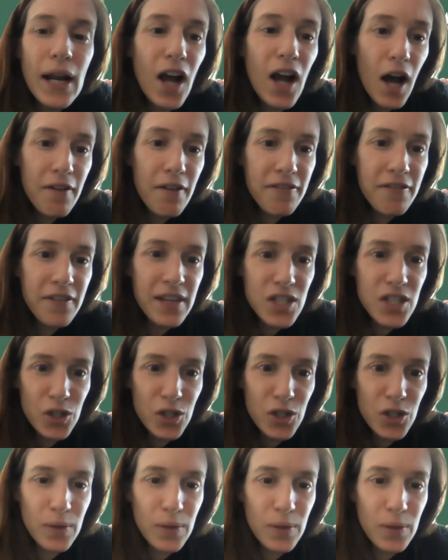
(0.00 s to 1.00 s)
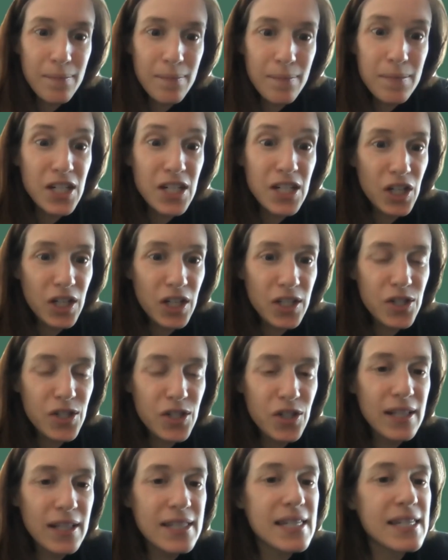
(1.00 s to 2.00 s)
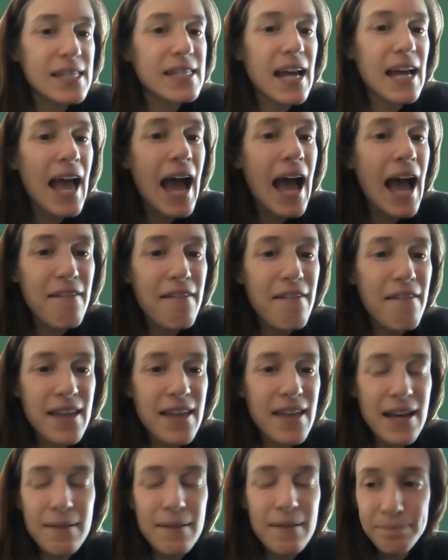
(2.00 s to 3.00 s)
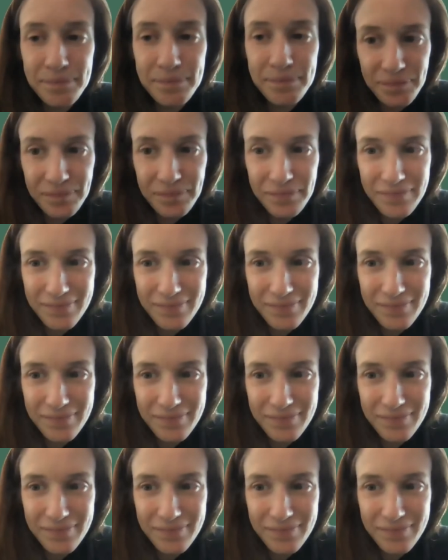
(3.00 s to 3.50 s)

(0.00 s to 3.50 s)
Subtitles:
I often do when I'm teaching students is I have them,